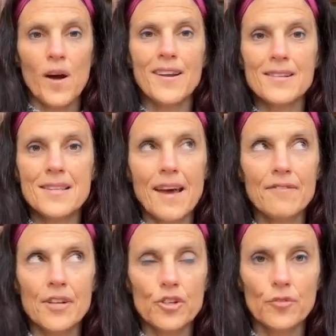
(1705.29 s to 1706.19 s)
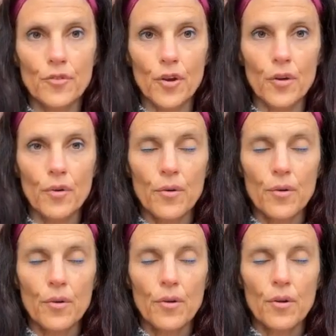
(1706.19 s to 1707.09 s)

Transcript: What is that vision for you?